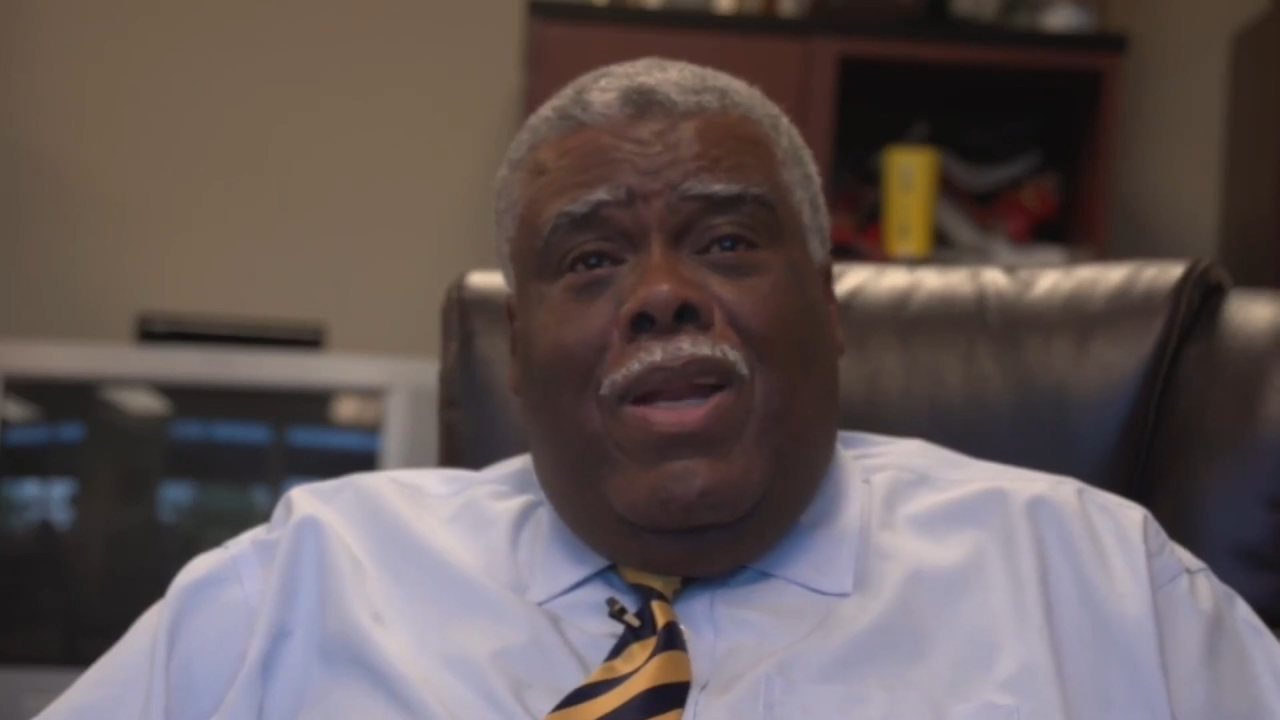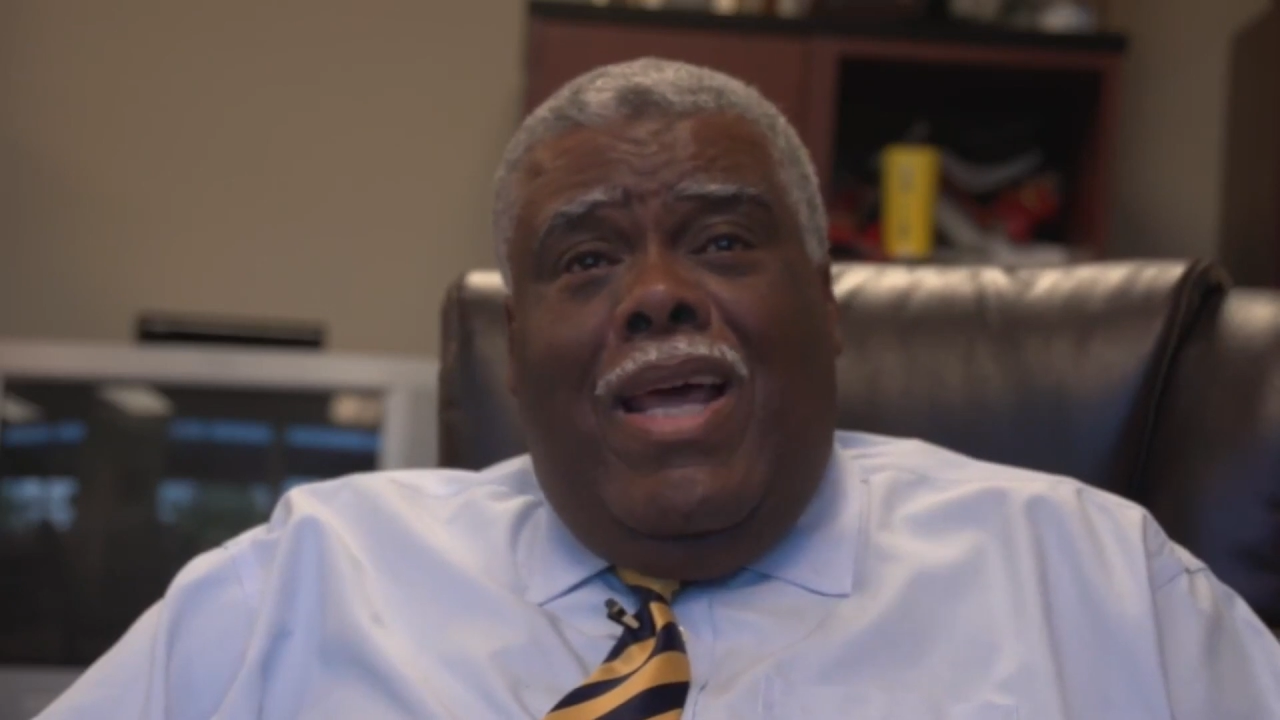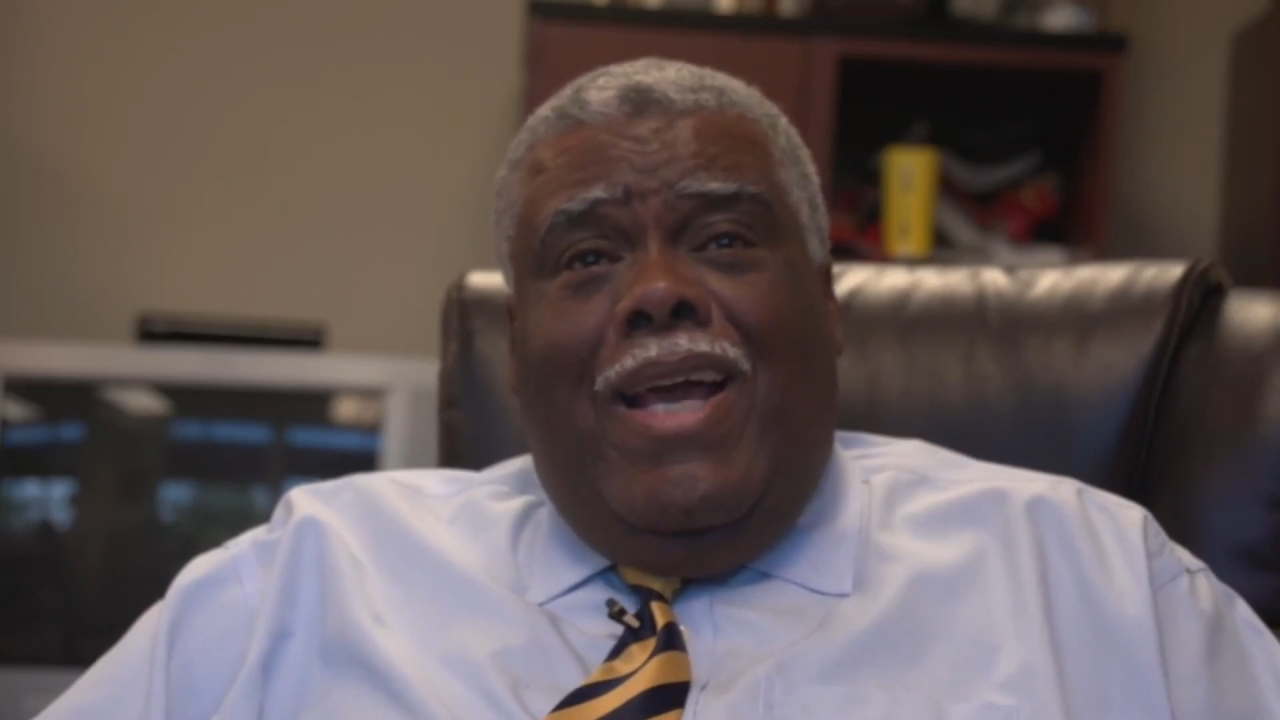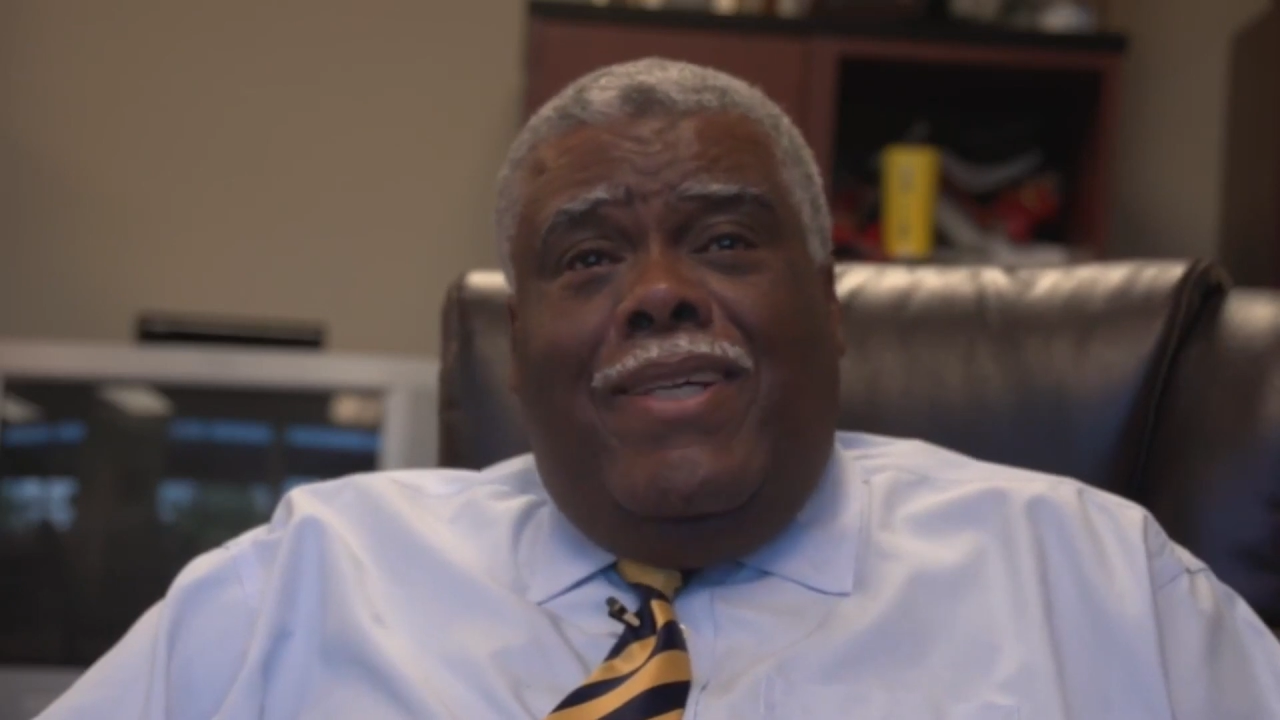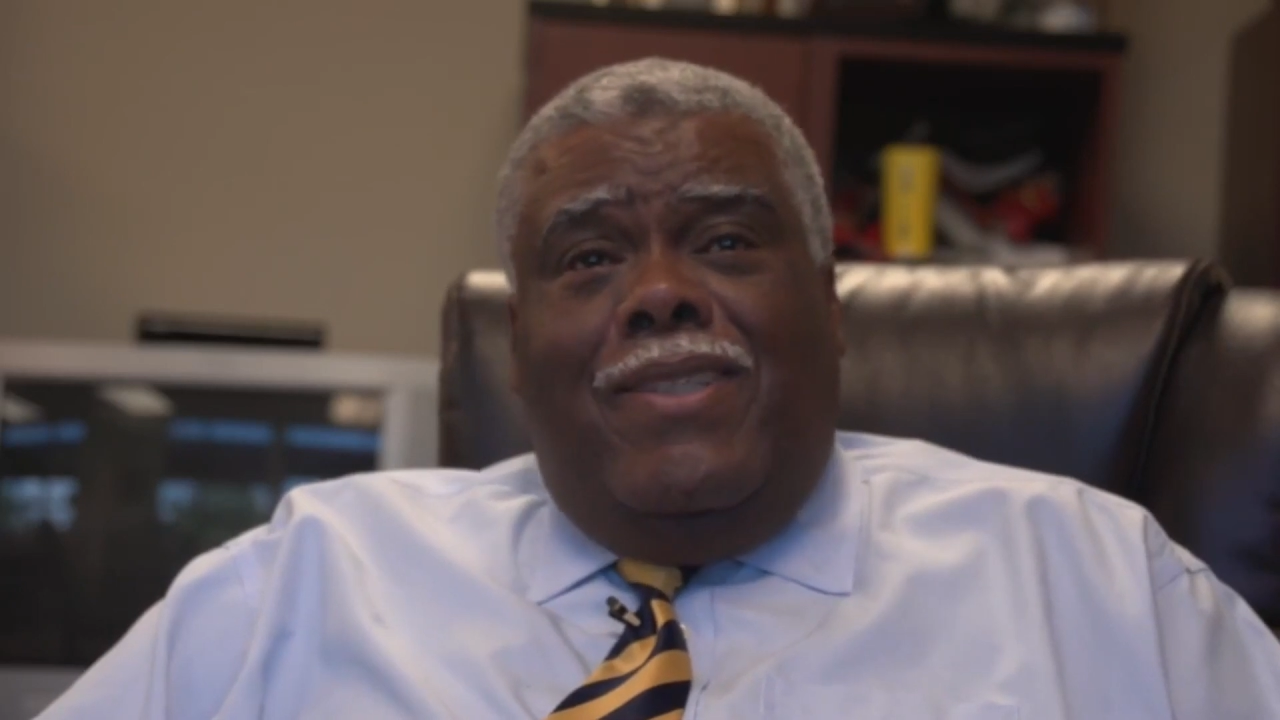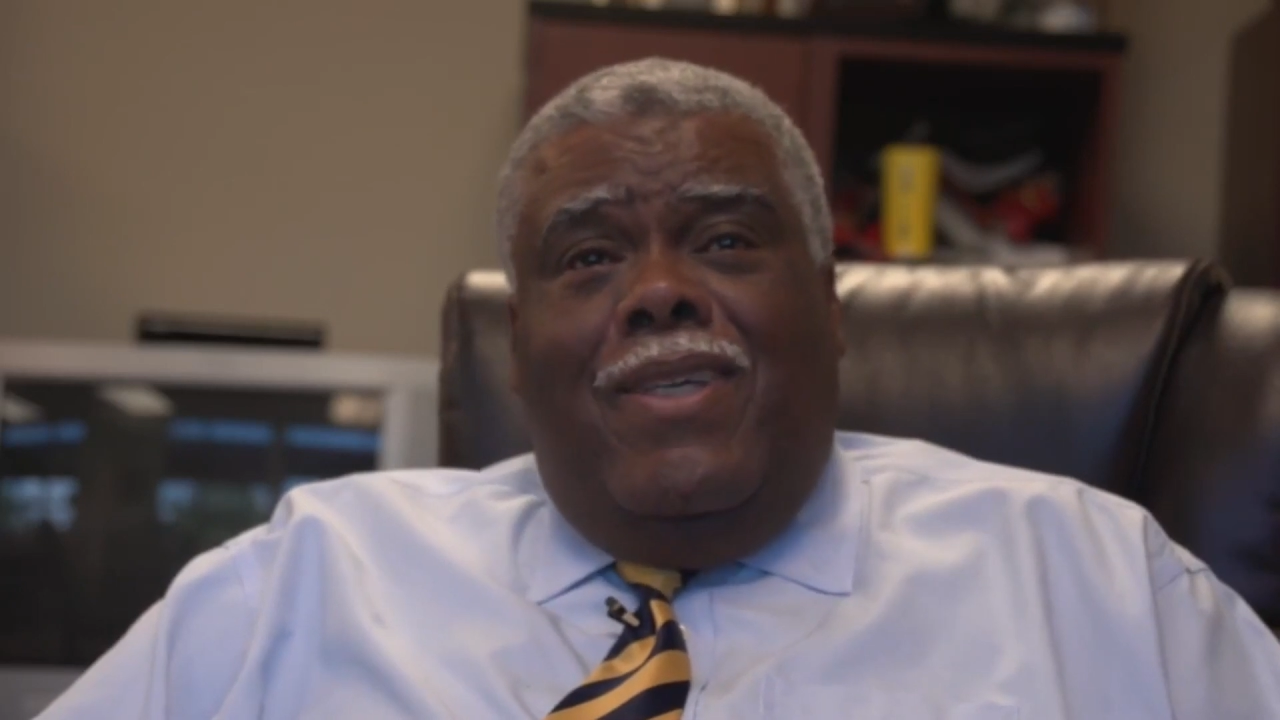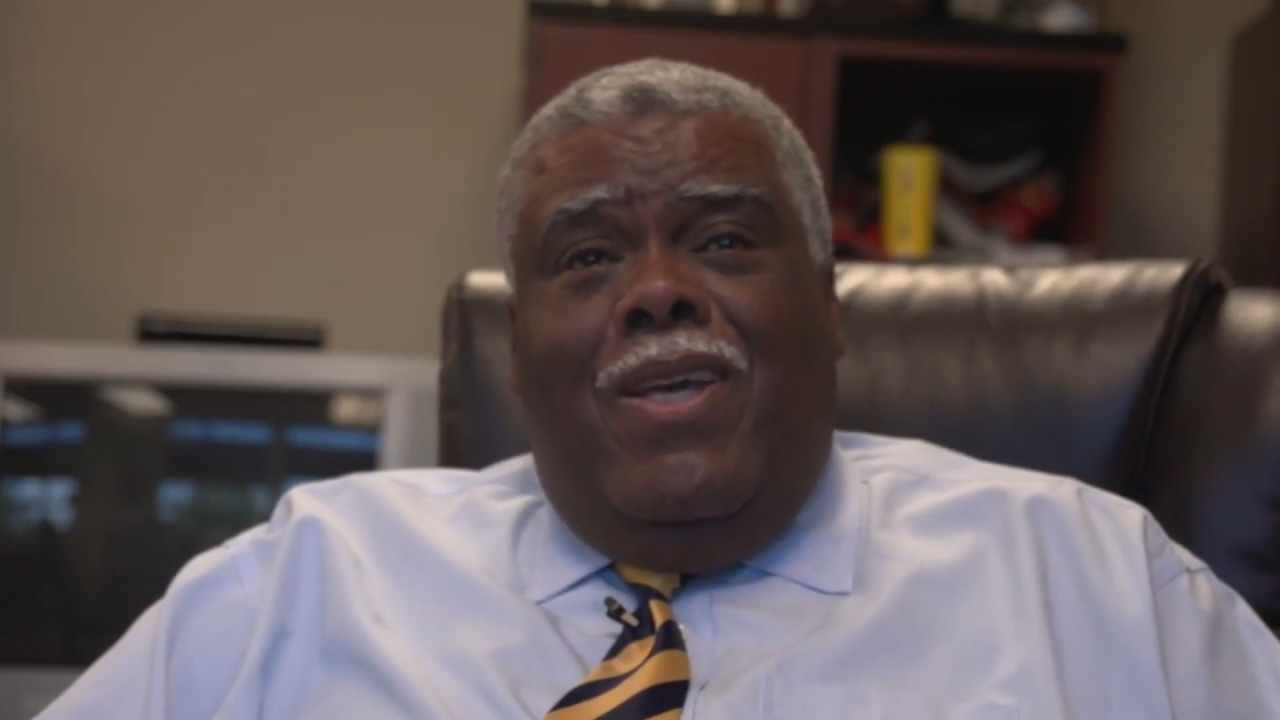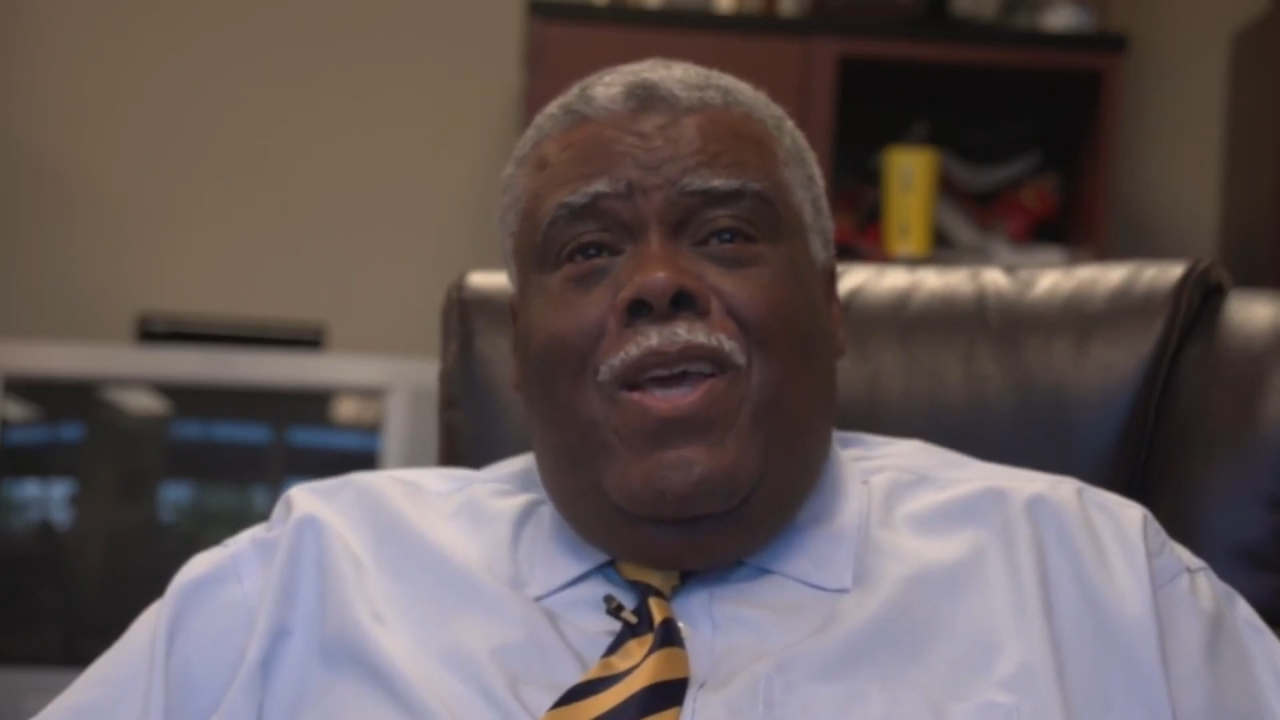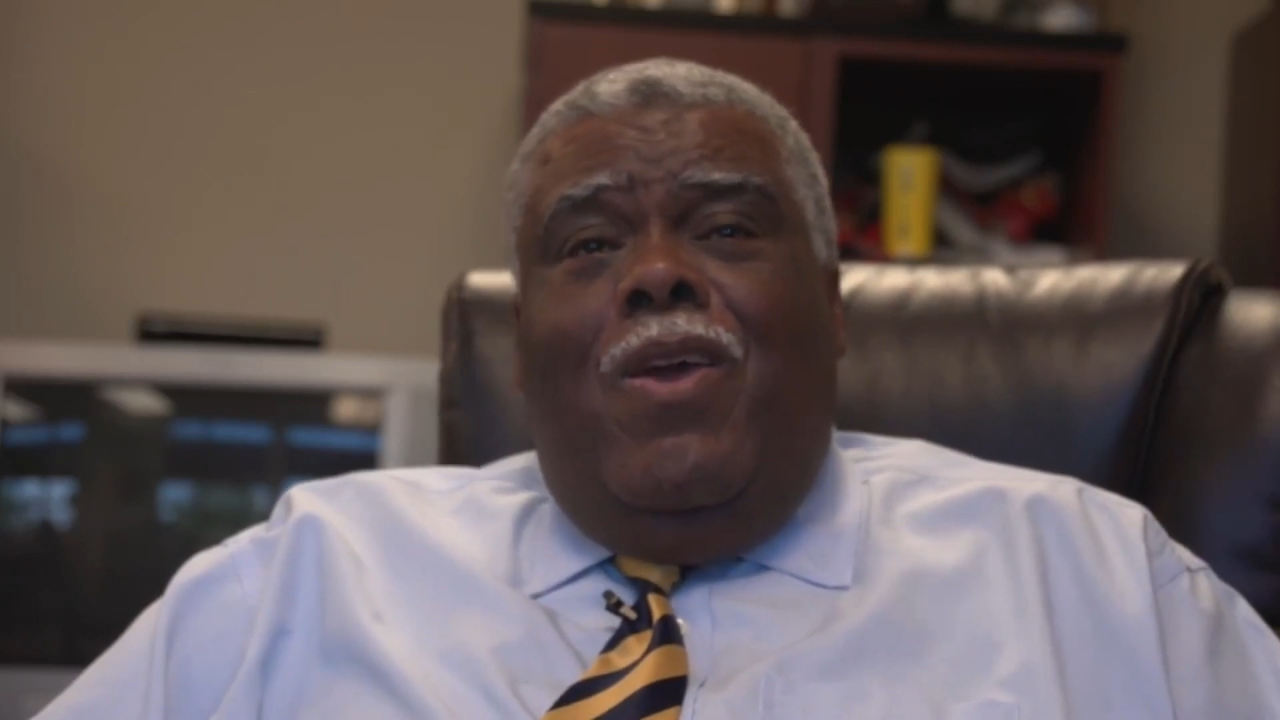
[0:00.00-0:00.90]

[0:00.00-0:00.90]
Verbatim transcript: class,